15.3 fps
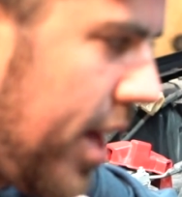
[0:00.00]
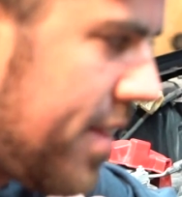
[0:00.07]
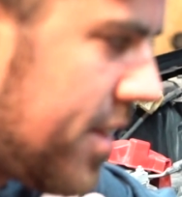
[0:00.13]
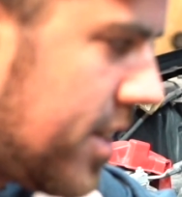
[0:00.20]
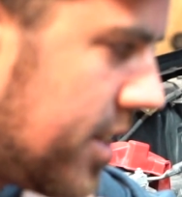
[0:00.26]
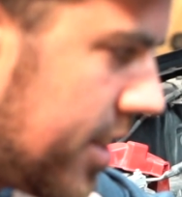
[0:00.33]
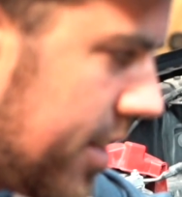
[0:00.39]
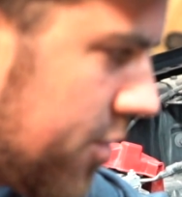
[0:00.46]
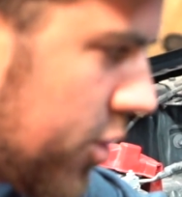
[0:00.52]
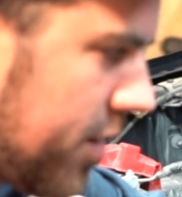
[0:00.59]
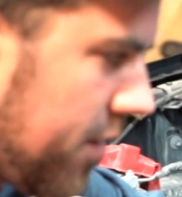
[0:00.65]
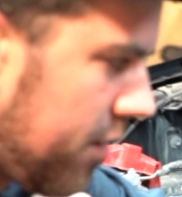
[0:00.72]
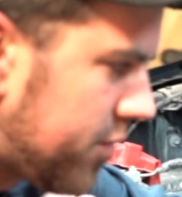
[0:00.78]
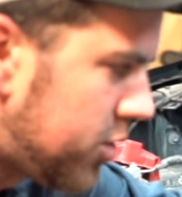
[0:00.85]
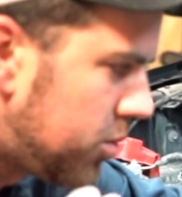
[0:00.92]
and the delivery
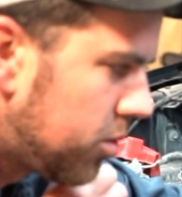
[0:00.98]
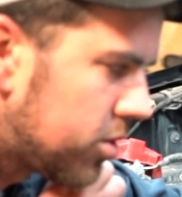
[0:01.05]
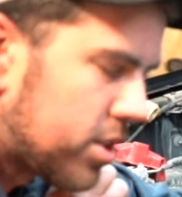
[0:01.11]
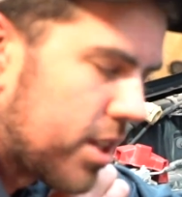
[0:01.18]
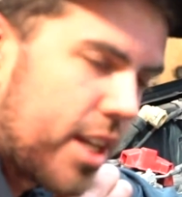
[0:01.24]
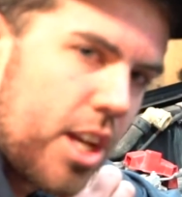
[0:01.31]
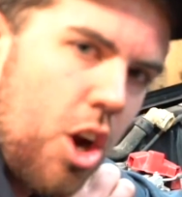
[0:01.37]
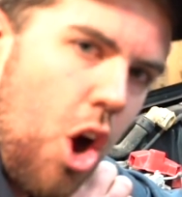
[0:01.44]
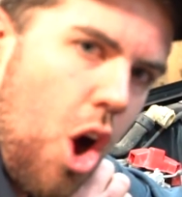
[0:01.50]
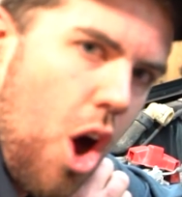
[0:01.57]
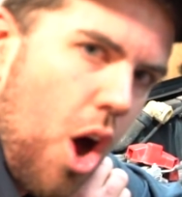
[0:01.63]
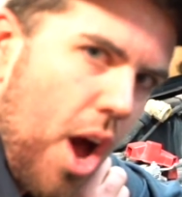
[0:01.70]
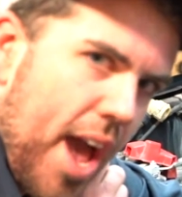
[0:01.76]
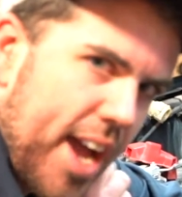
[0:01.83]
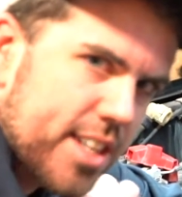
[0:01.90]
of our fuel to get
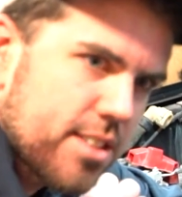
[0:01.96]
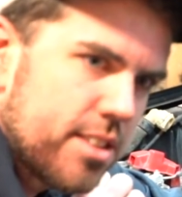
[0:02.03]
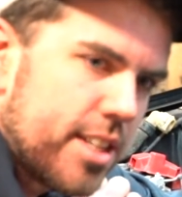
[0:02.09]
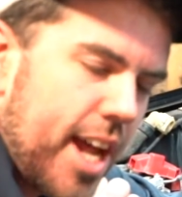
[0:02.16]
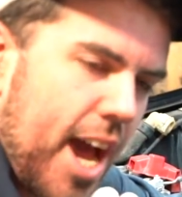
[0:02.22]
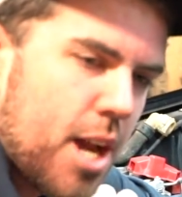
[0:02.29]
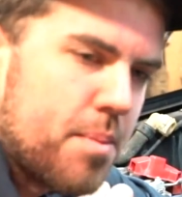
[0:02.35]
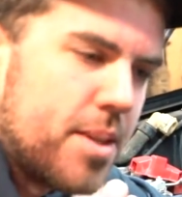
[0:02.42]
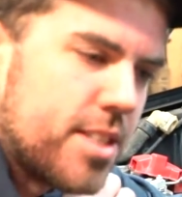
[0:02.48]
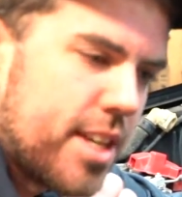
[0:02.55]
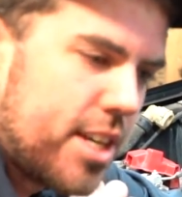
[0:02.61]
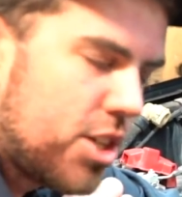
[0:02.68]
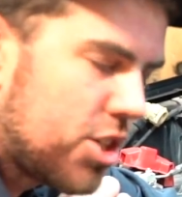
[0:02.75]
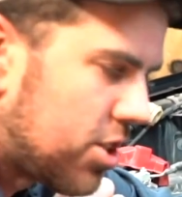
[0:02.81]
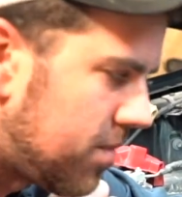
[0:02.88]
excellent
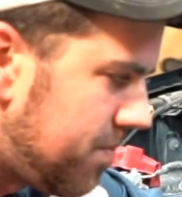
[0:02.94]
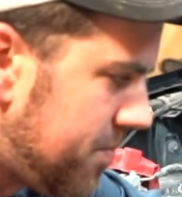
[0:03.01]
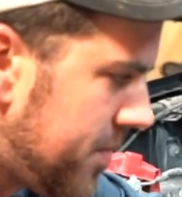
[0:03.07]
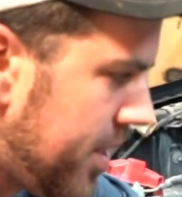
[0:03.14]
atomization.